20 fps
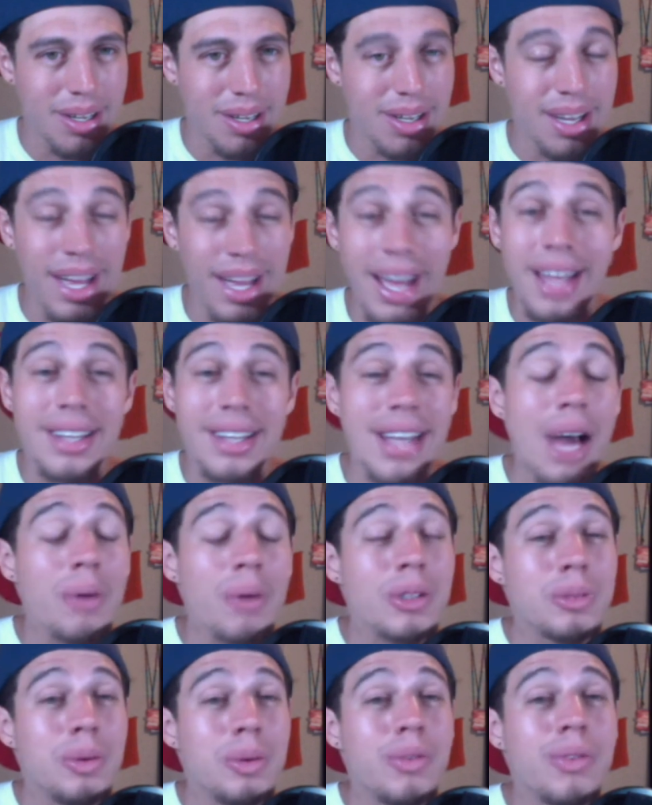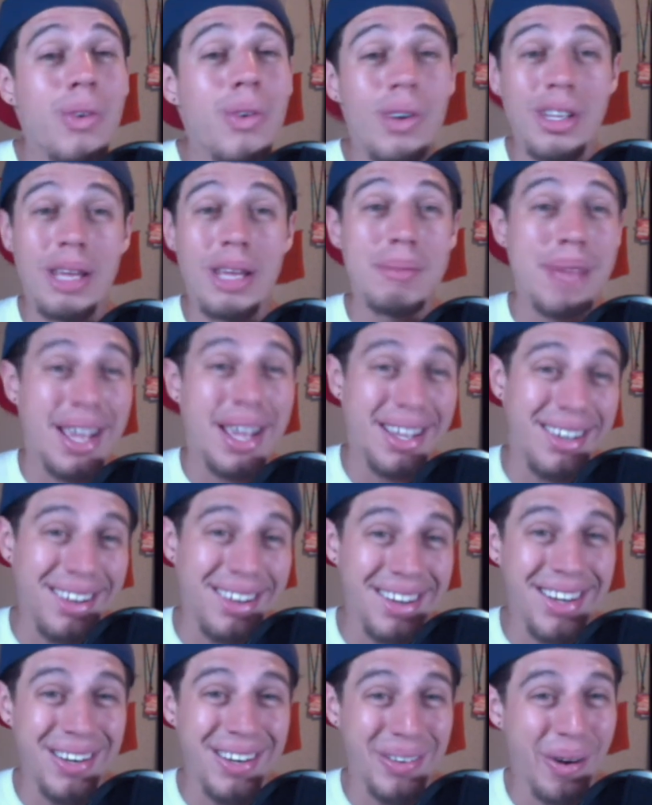And that was before they made
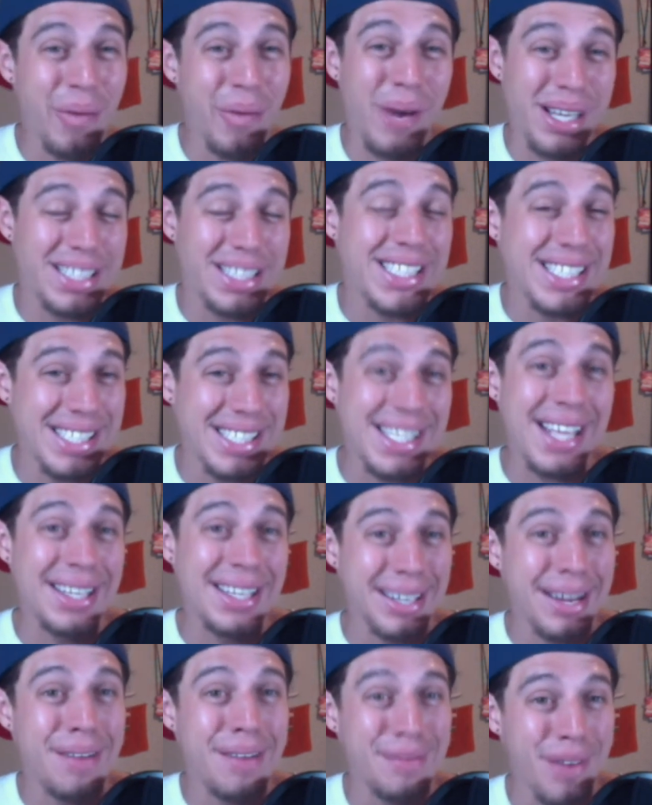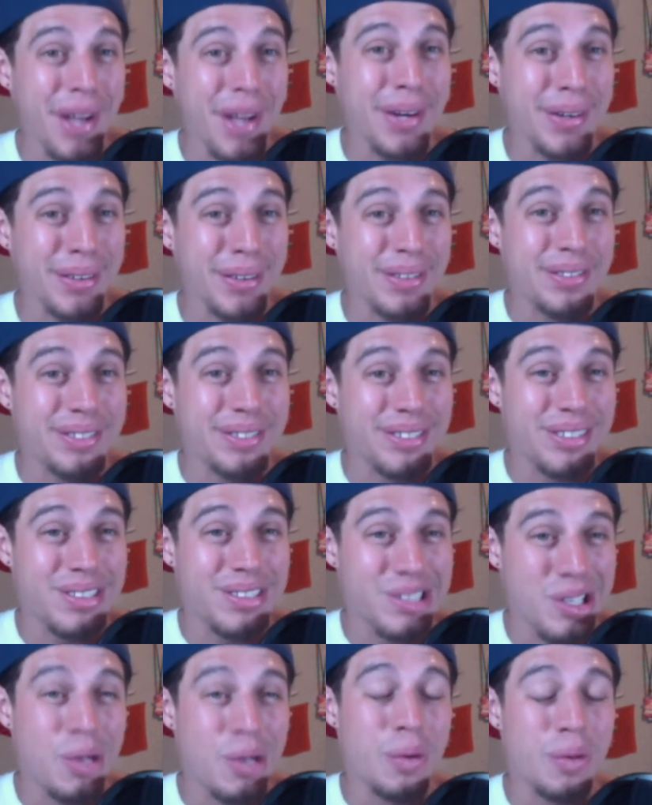a, a run to the Stanley Cup final,
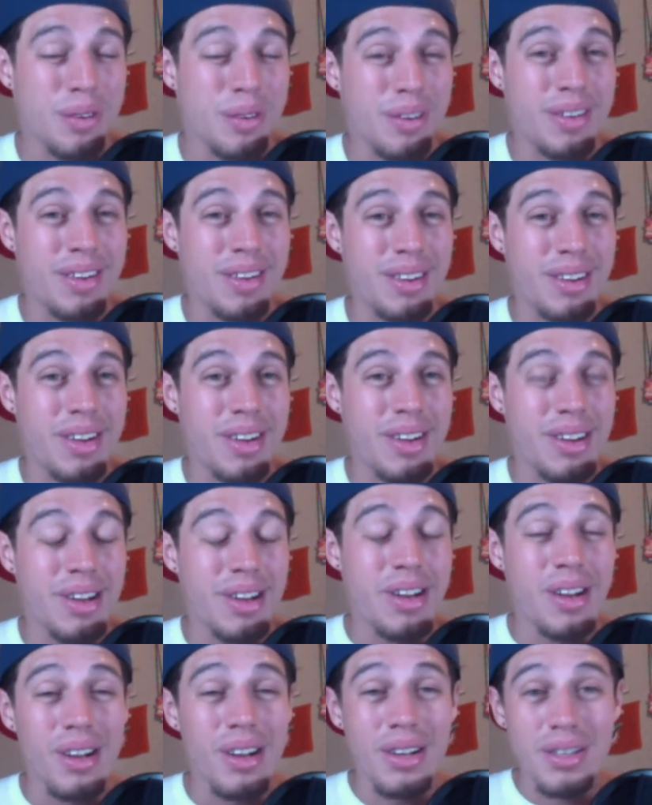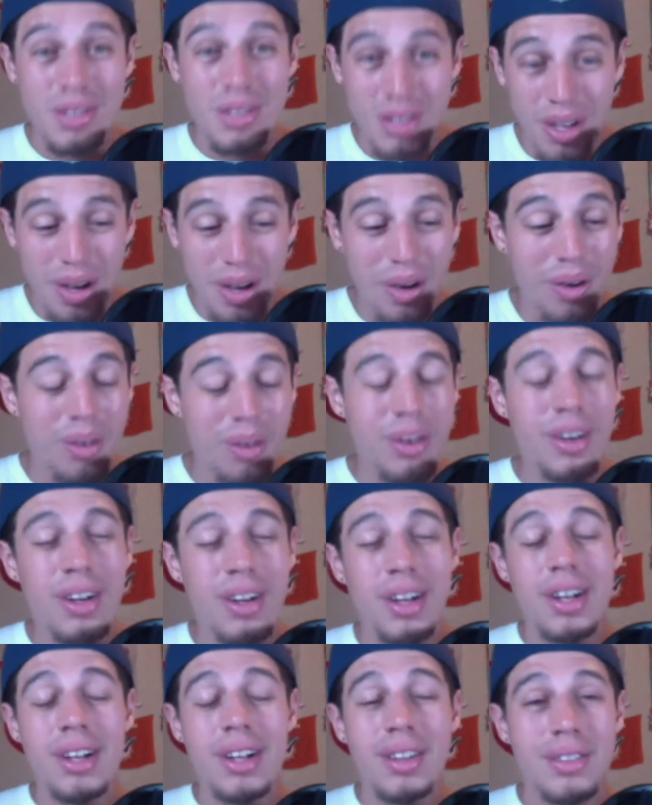too. So
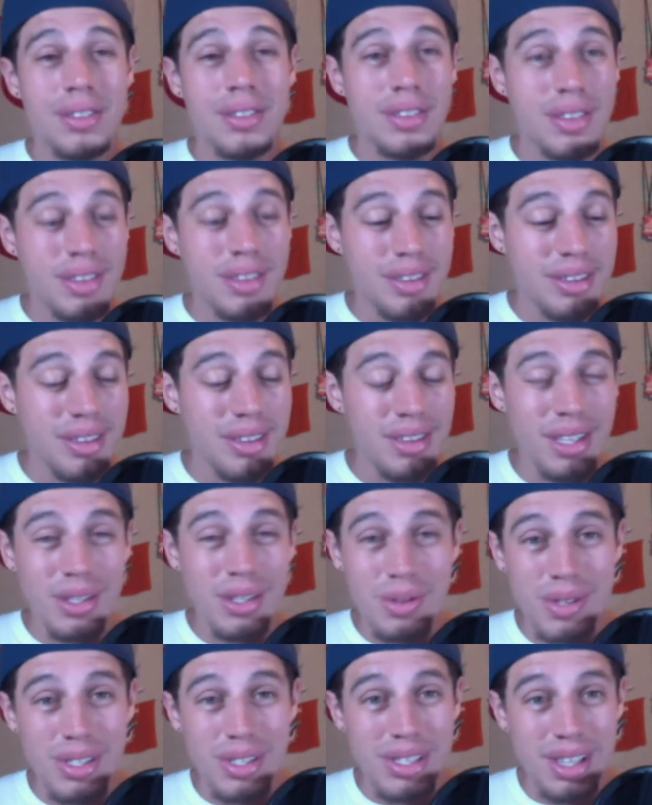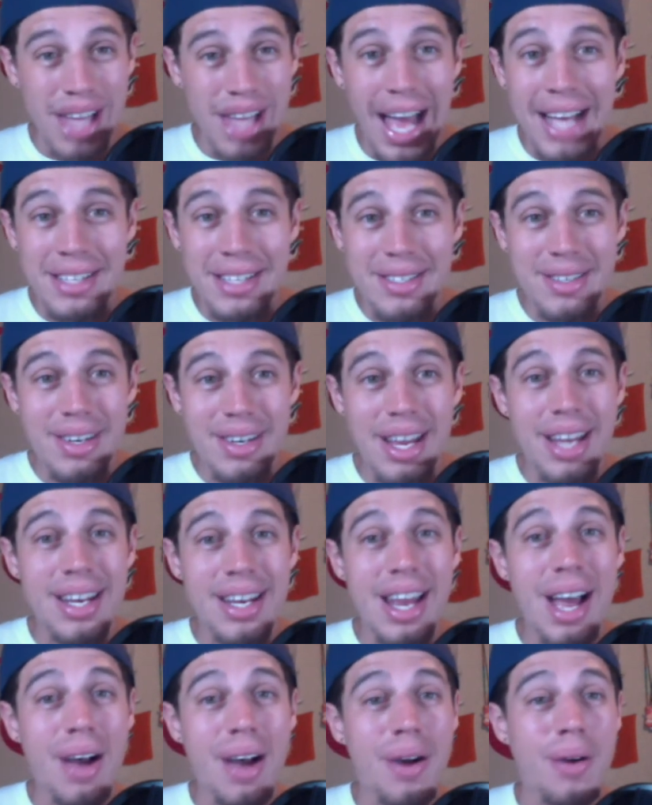this was last year, and
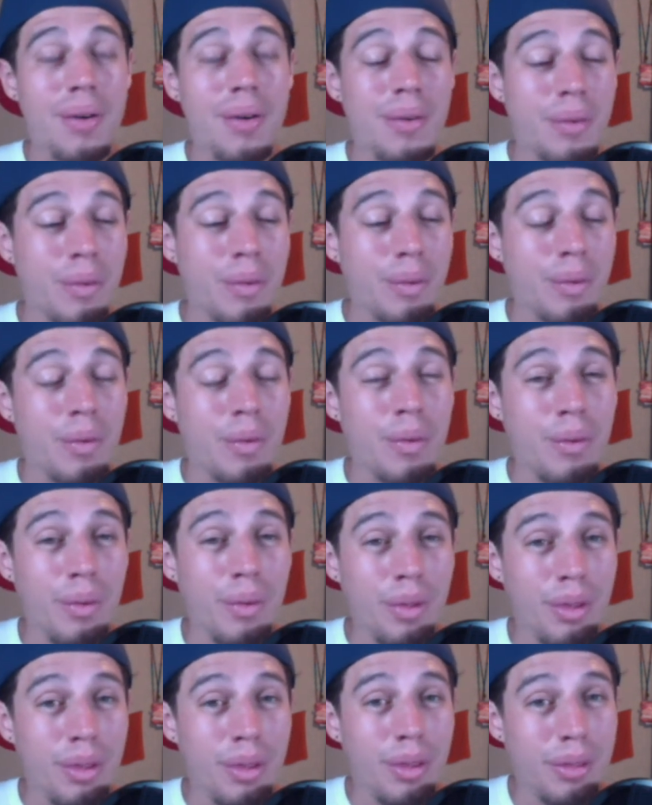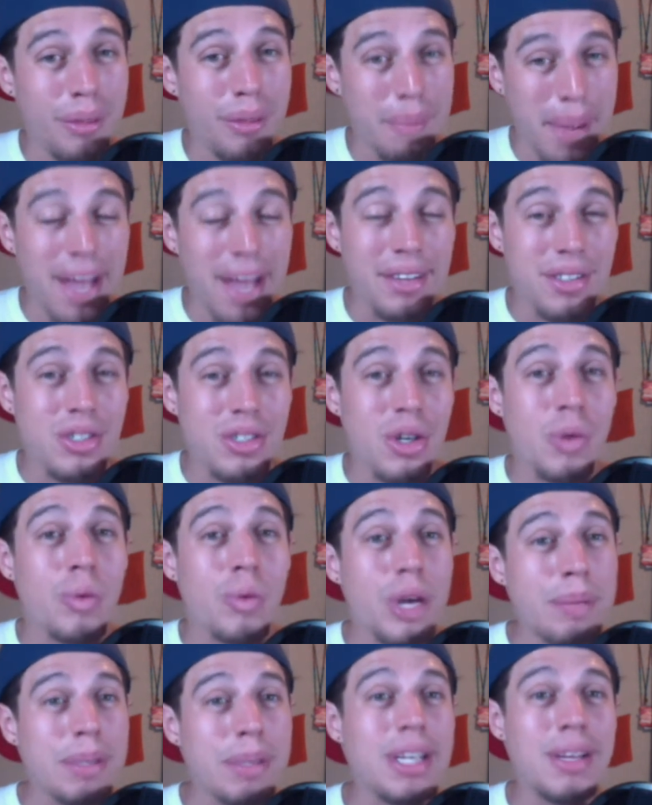now the Panthers are
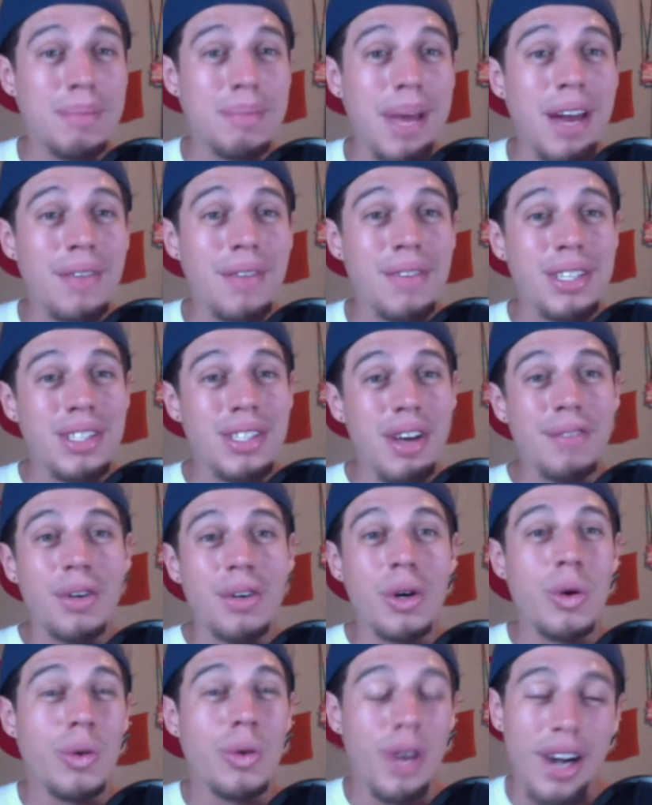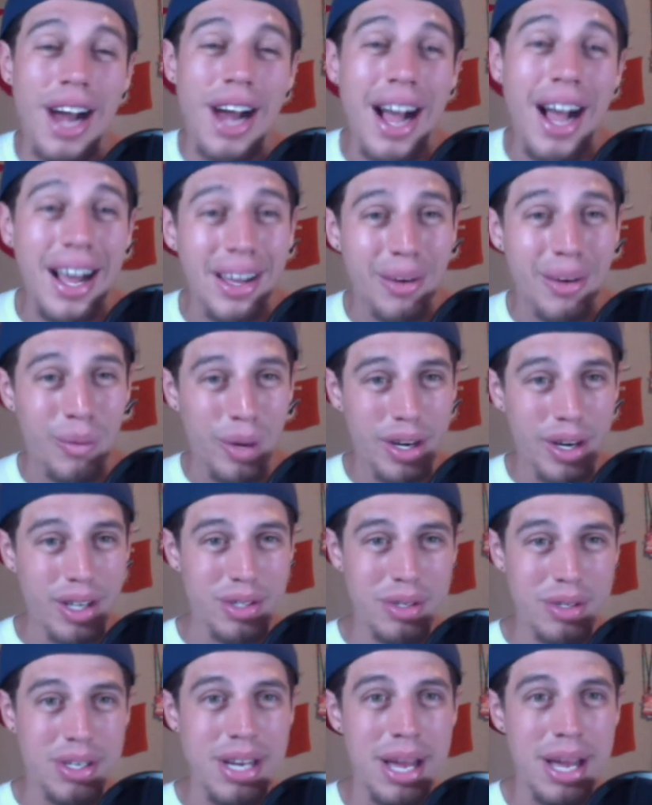reaping the benefits of a career high in
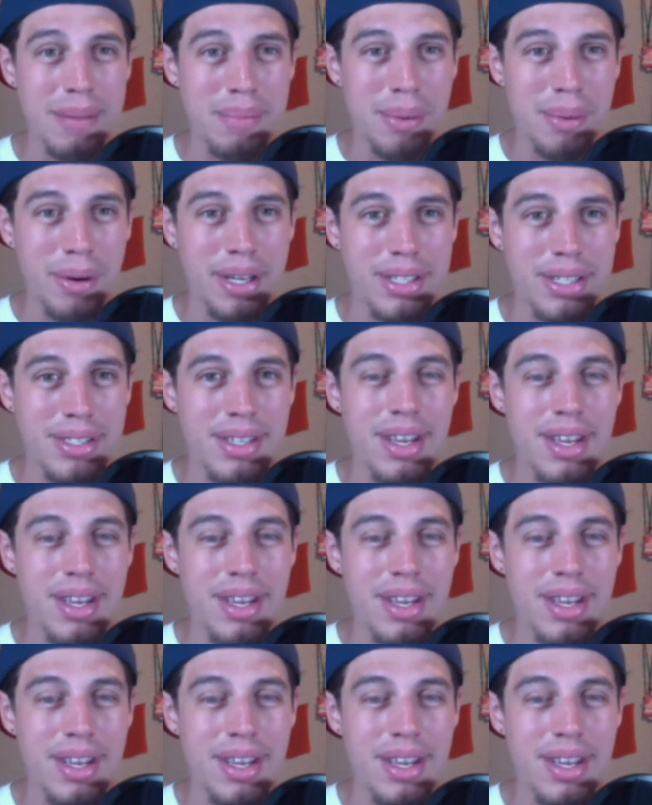109 points.